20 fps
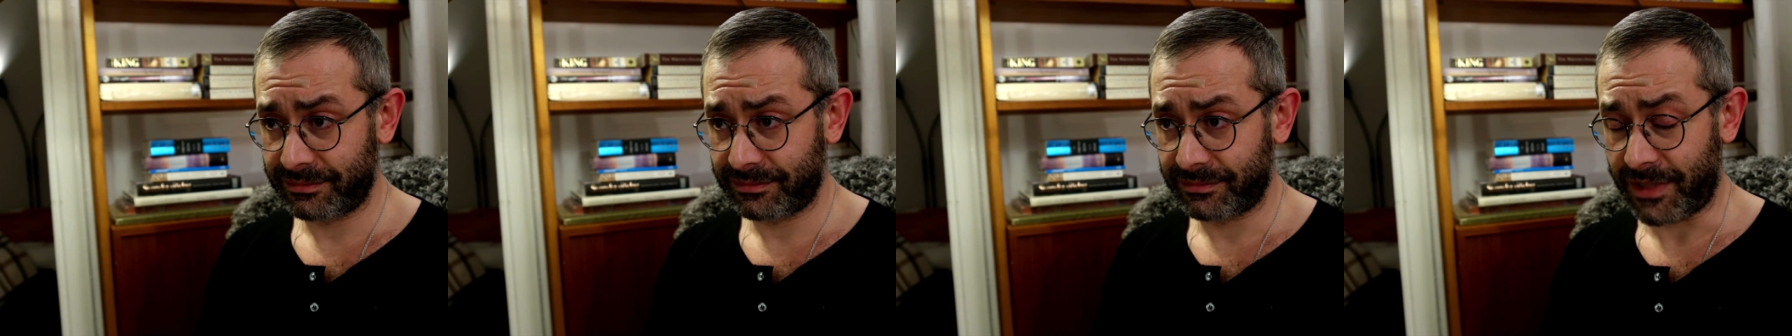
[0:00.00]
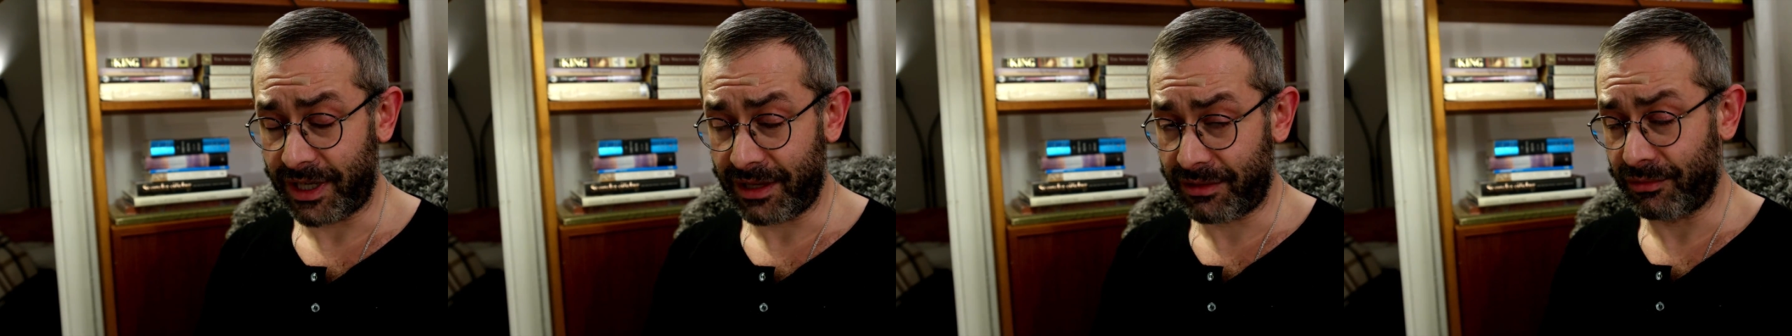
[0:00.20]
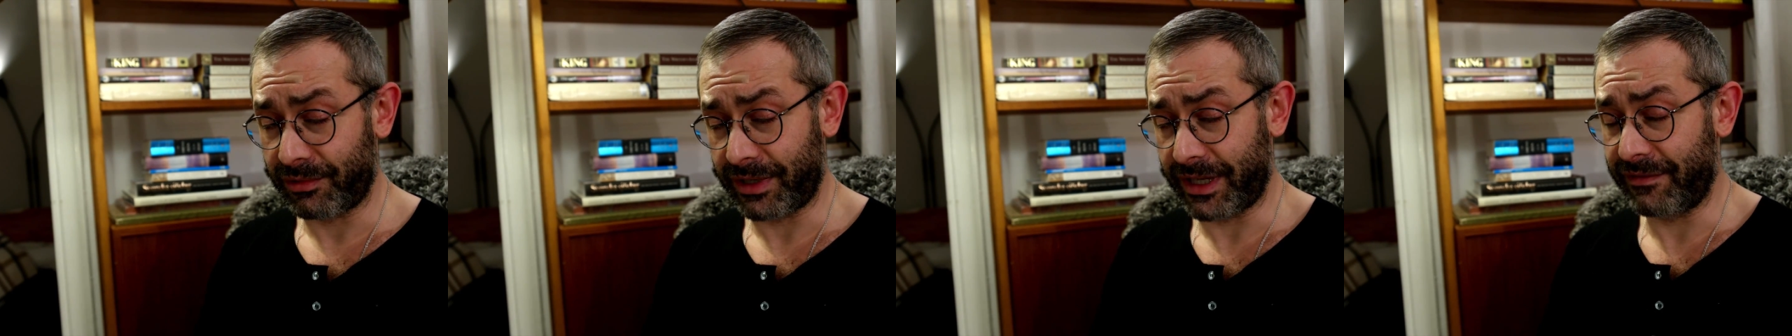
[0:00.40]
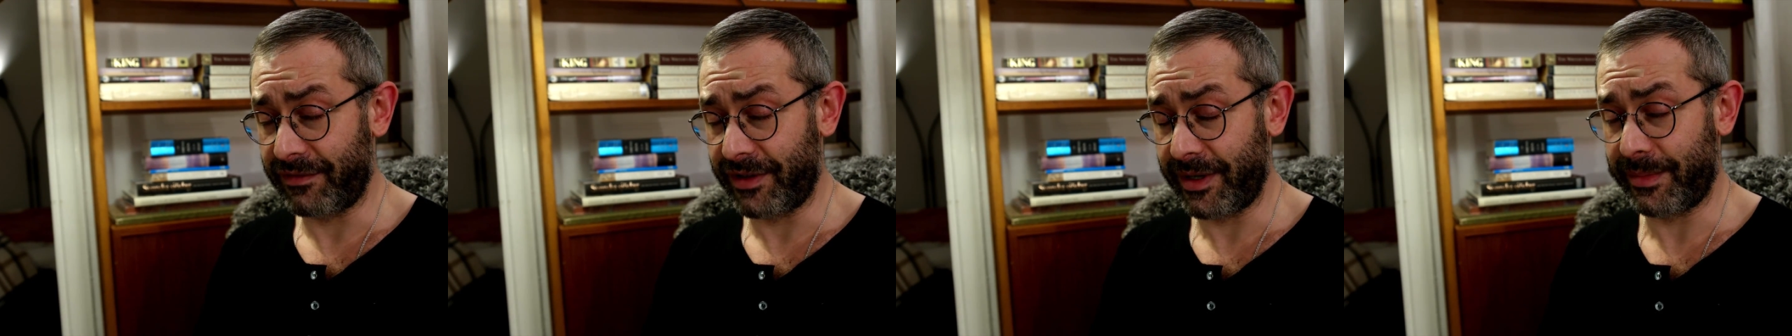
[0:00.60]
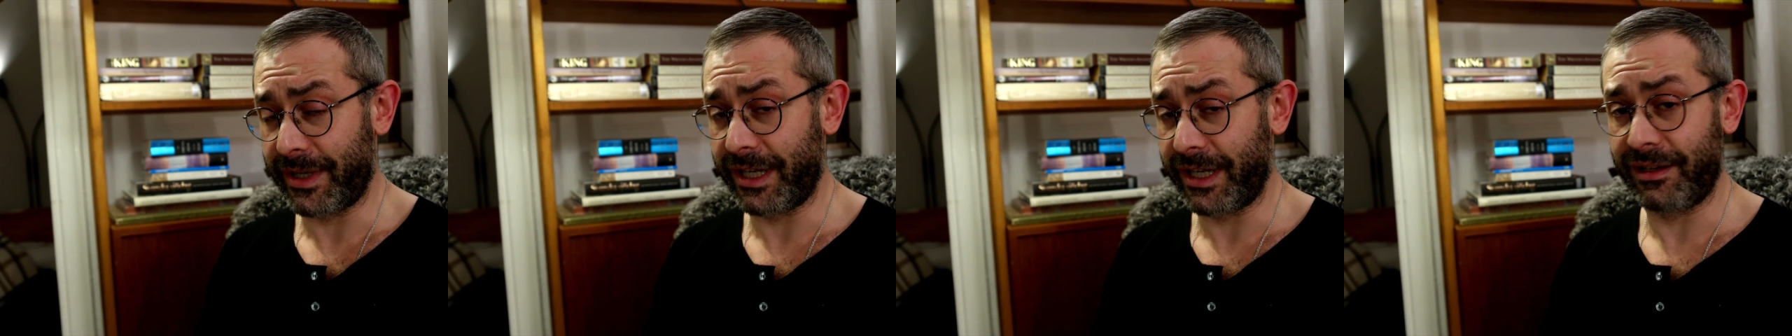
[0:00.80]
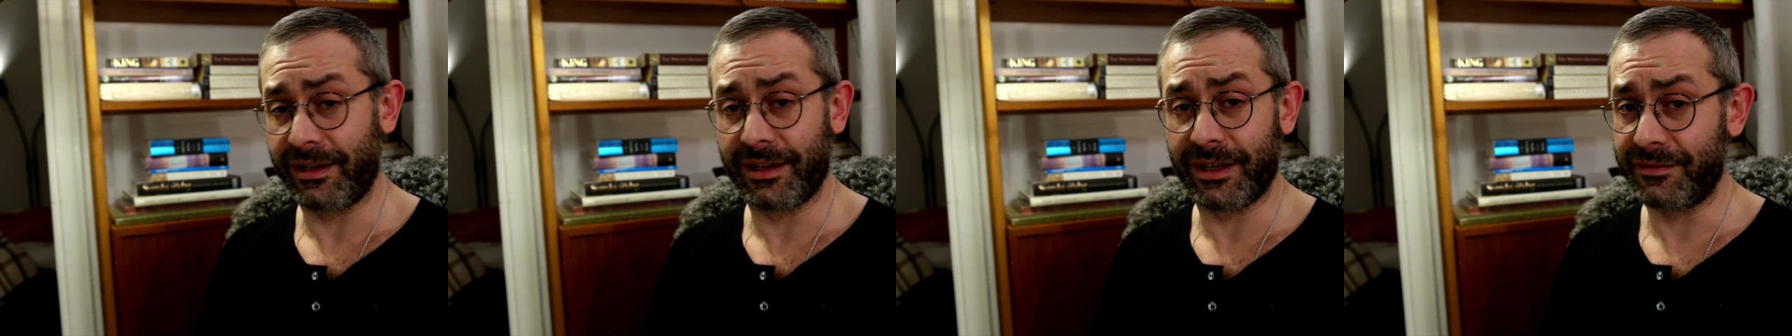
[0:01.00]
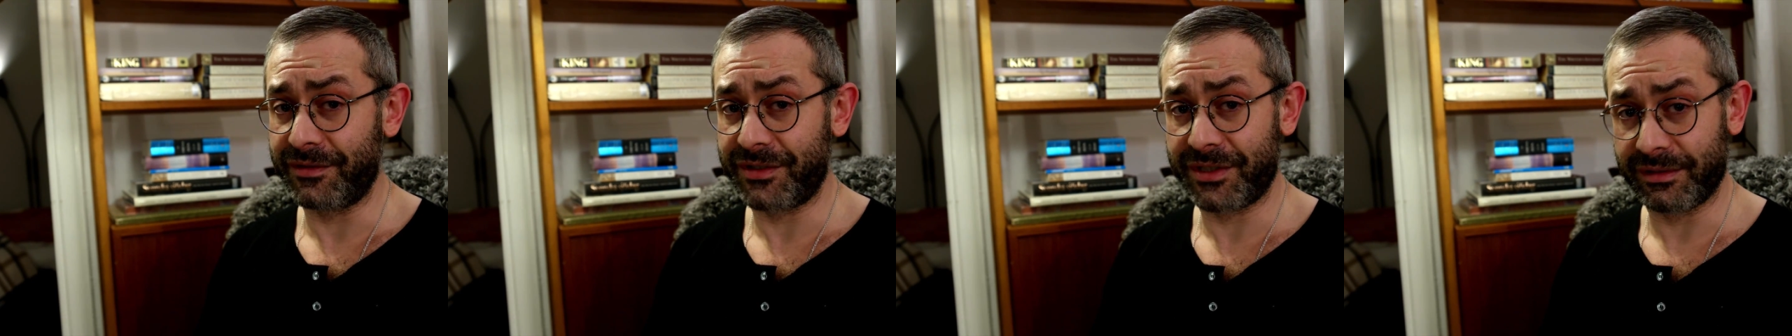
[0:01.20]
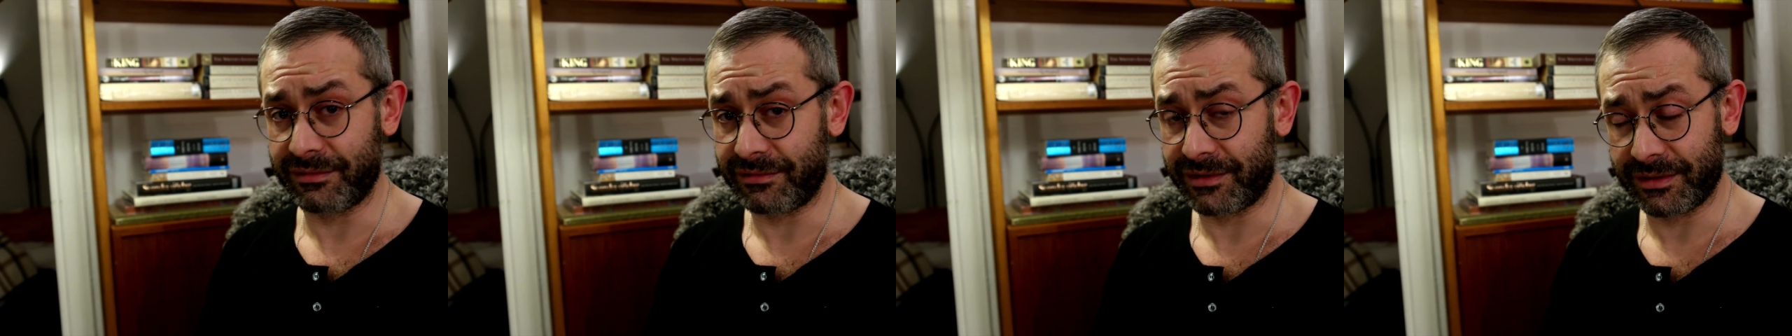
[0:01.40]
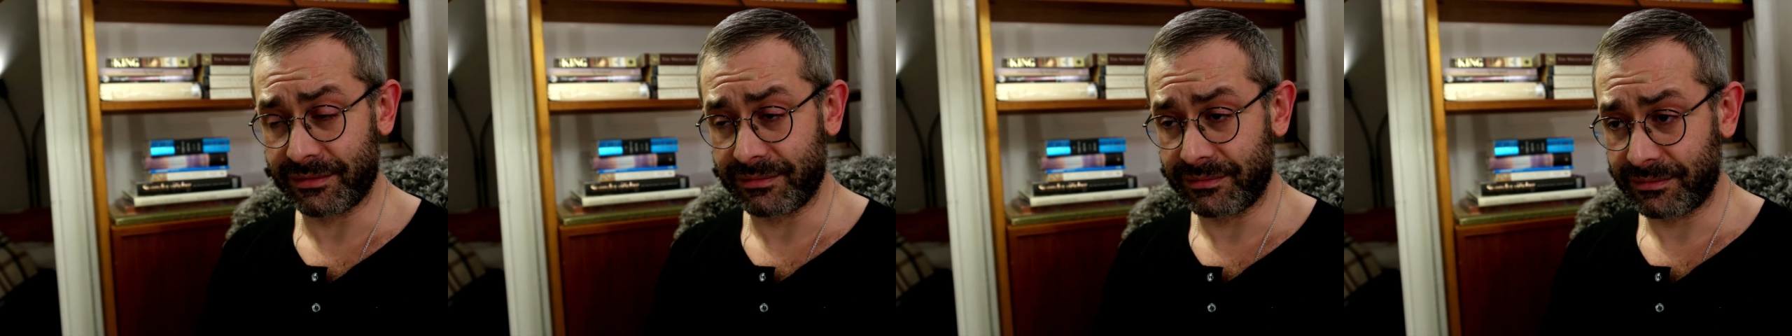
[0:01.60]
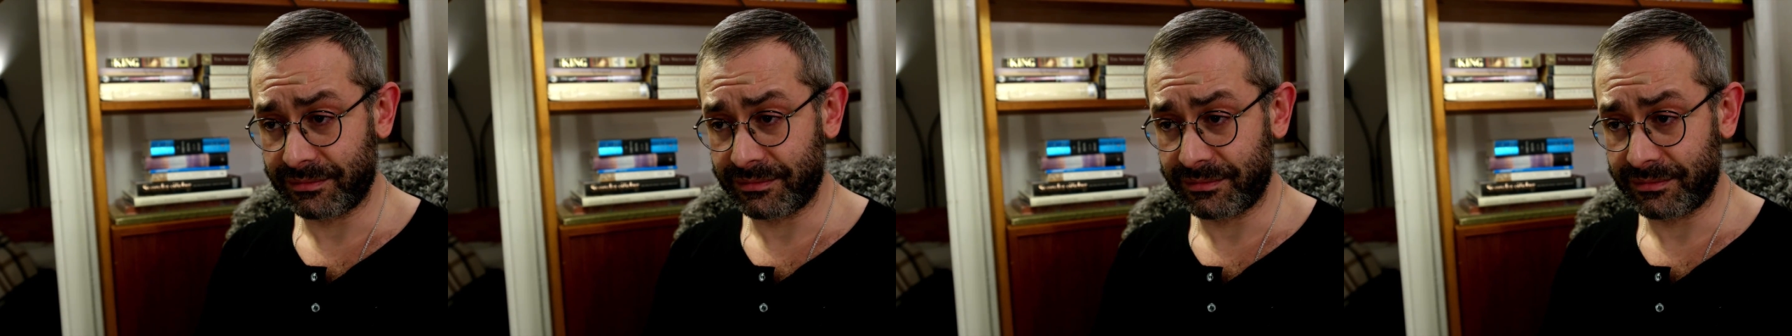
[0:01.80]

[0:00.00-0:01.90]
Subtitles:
I thought everybody loved children.